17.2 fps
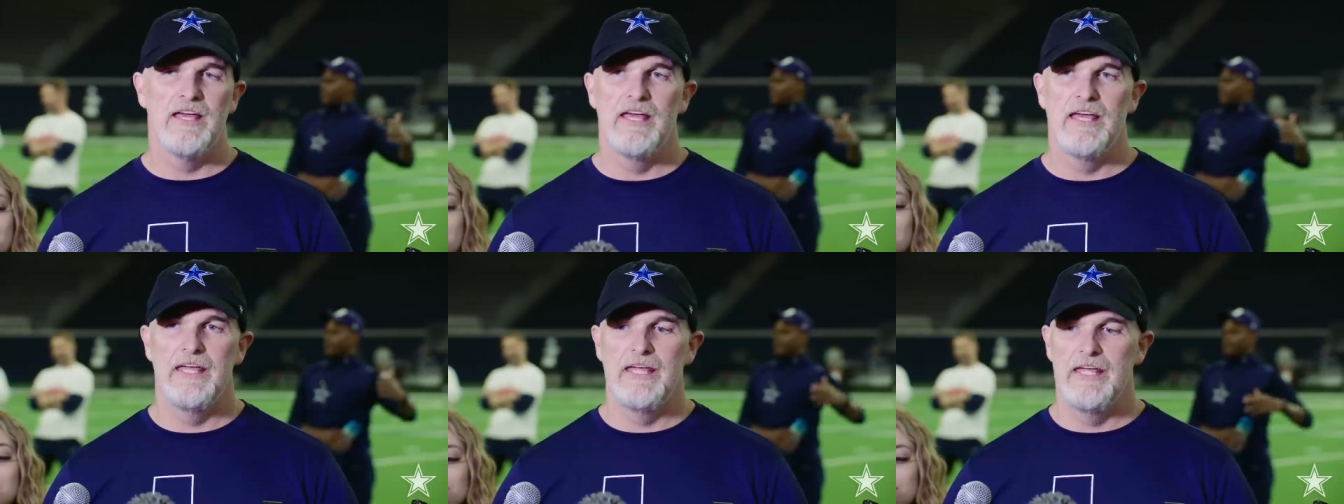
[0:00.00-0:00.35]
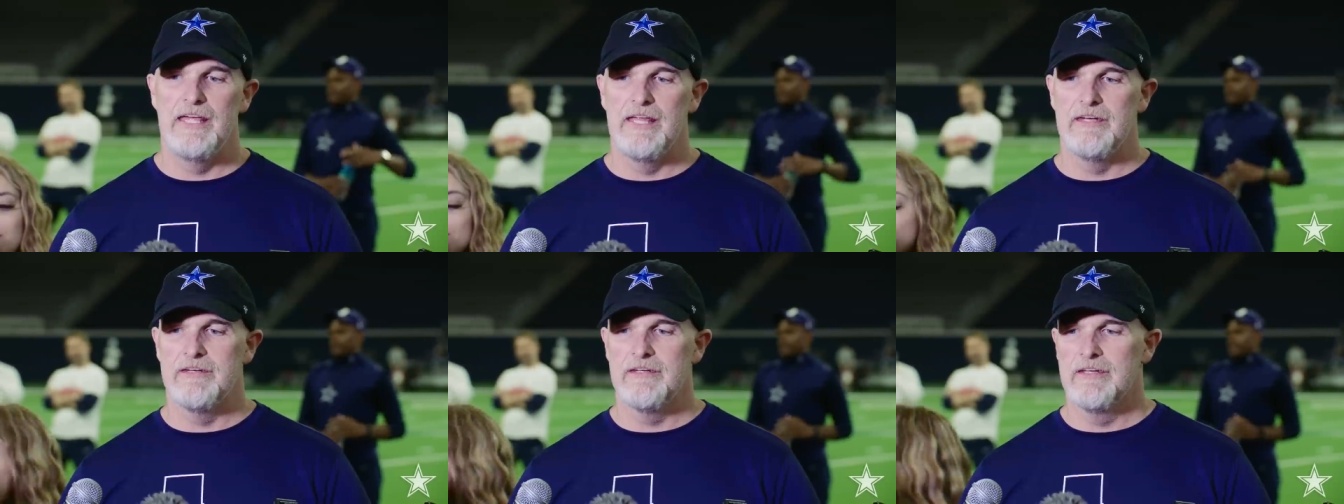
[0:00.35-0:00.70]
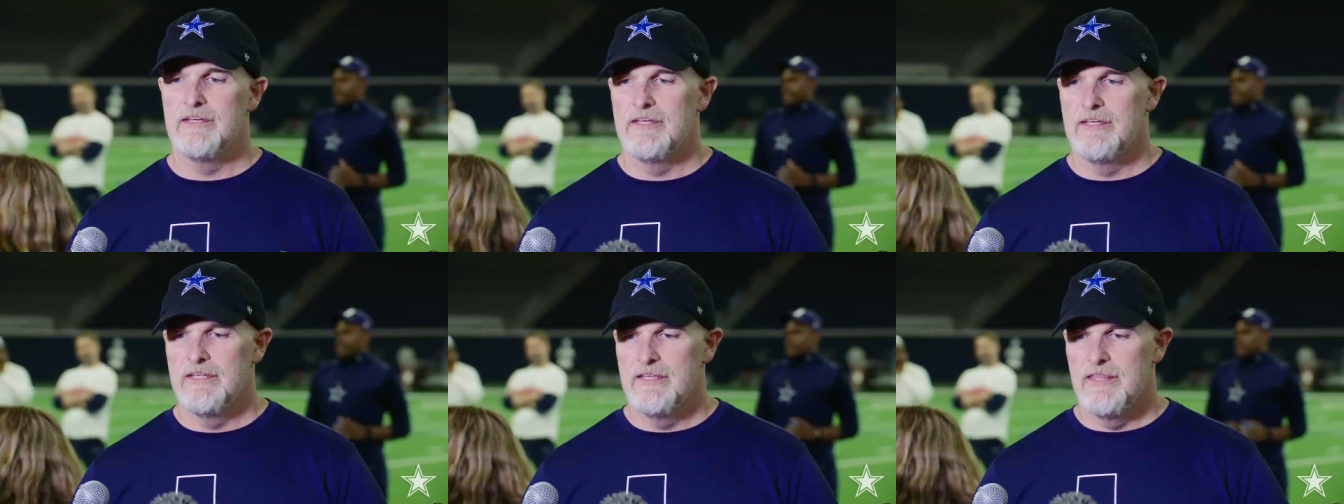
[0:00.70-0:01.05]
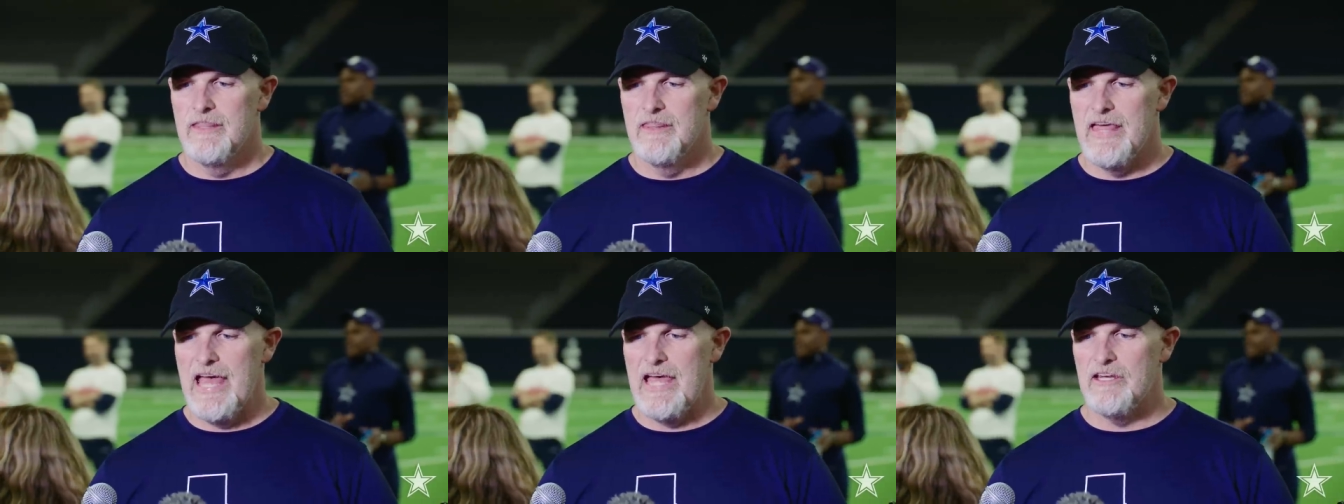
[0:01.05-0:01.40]
And
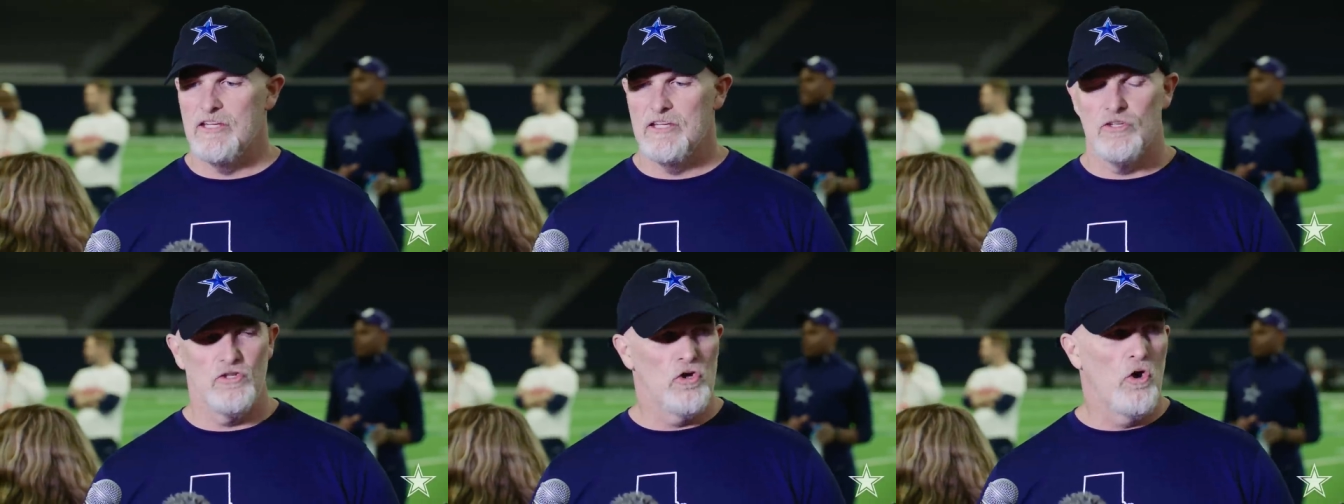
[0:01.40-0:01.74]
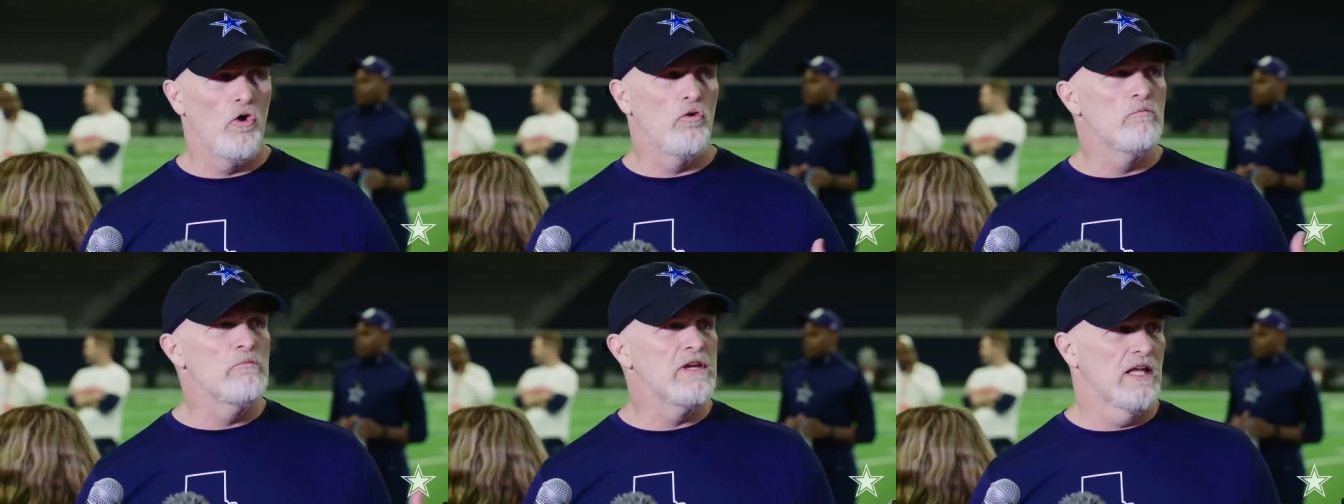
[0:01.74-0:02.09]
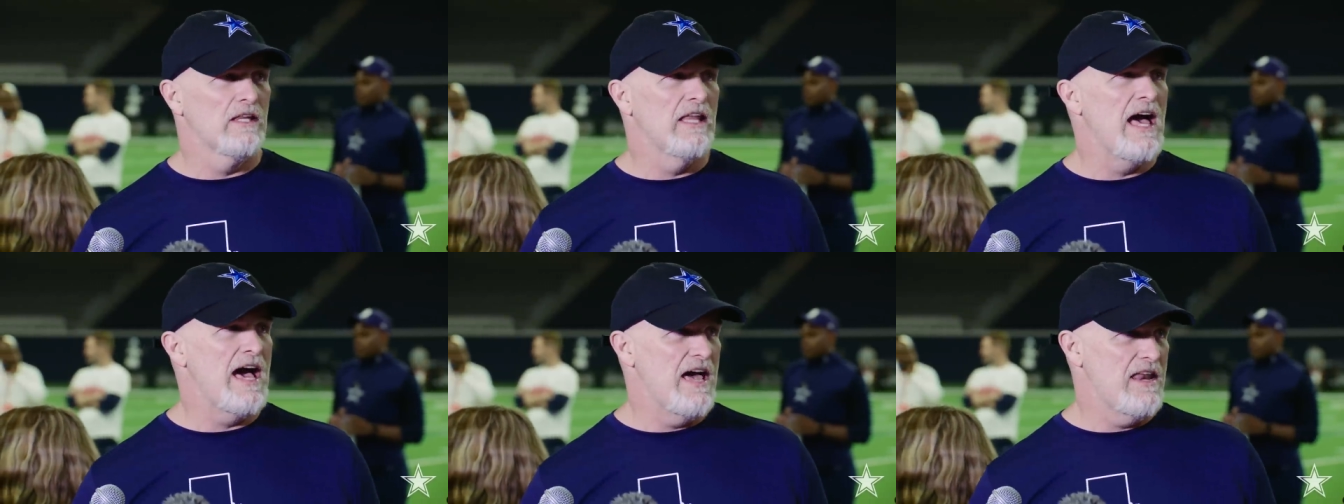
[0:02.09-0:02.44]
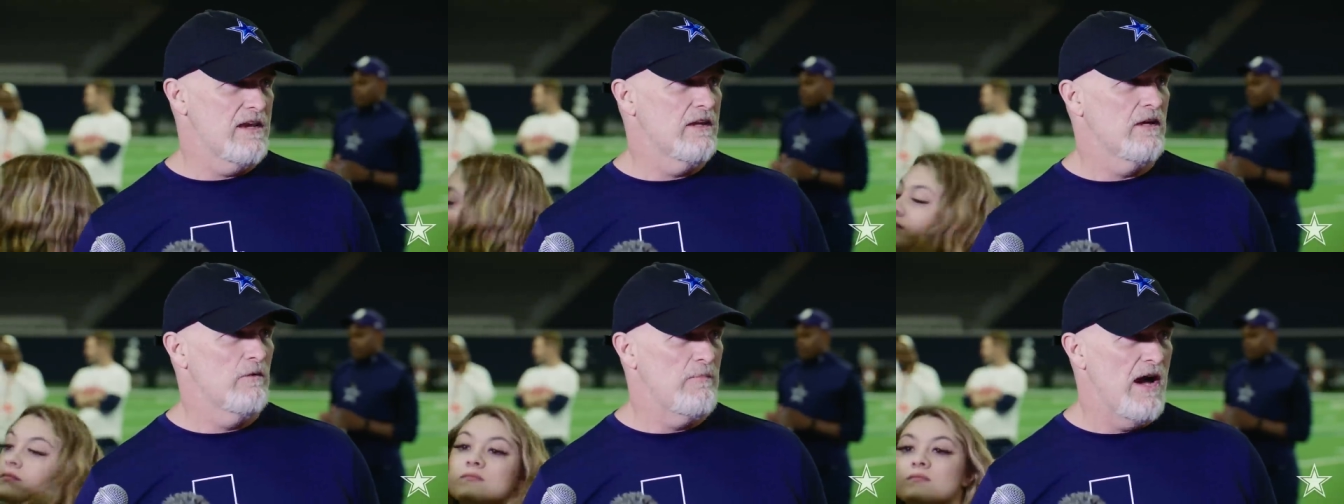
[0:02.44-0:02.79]
that told me a lot
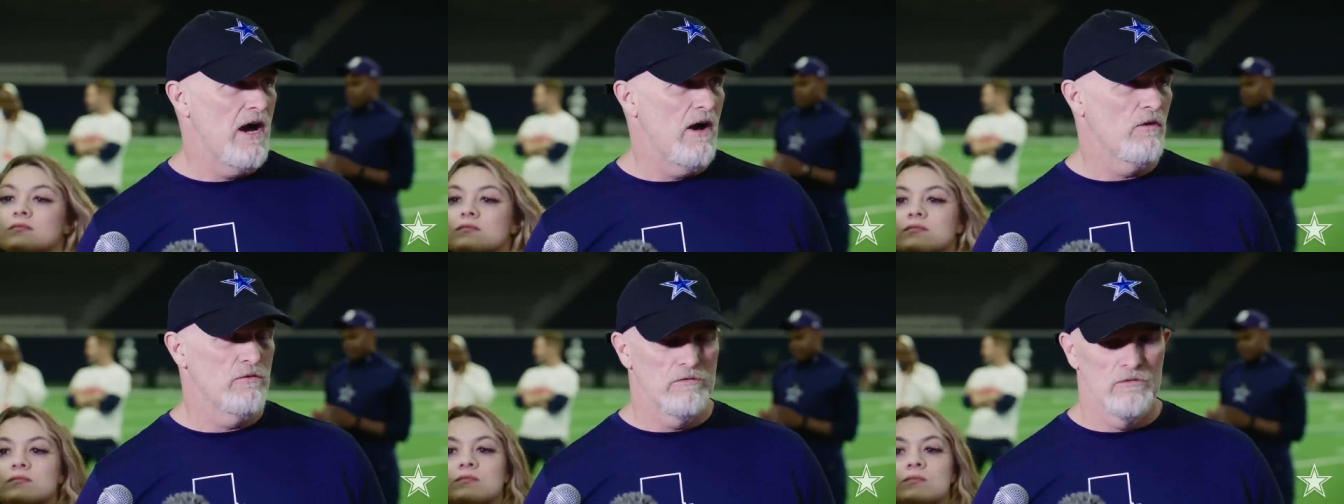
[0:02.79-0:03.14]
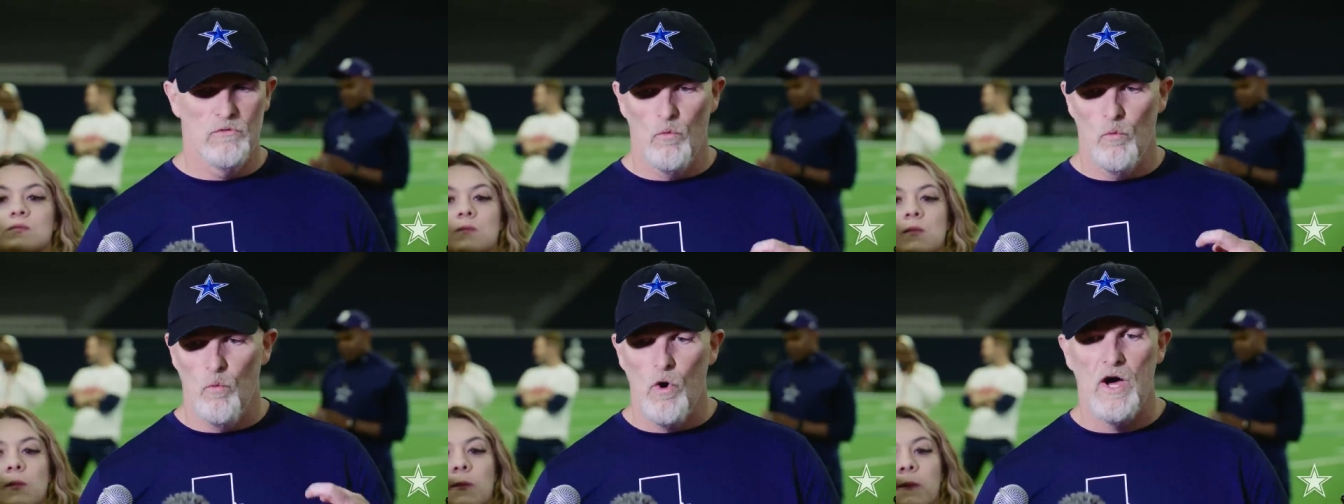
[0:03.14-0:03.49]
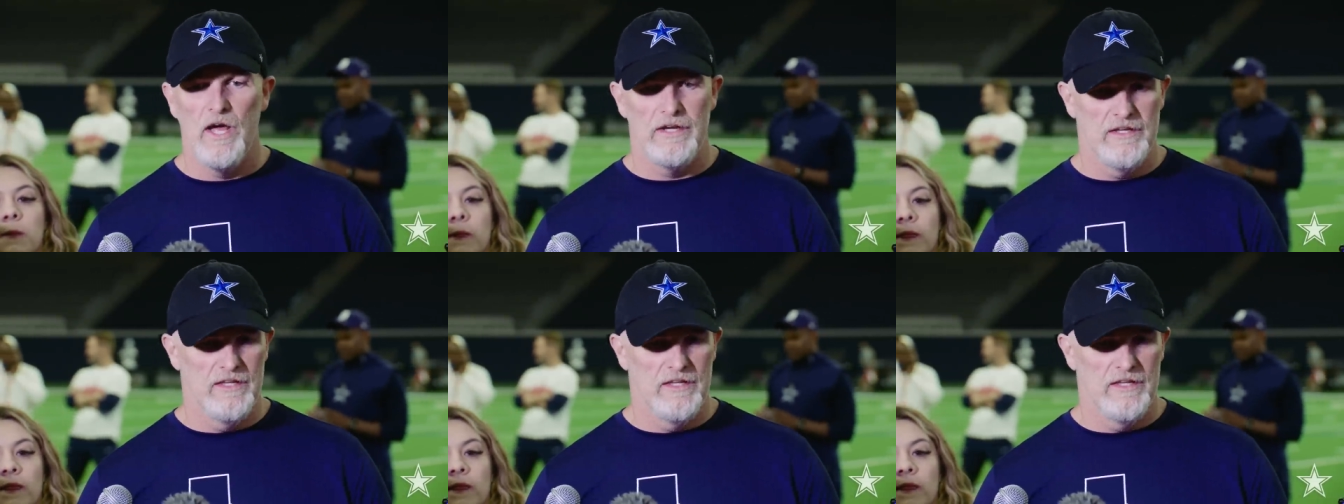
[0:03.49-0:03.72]
about what.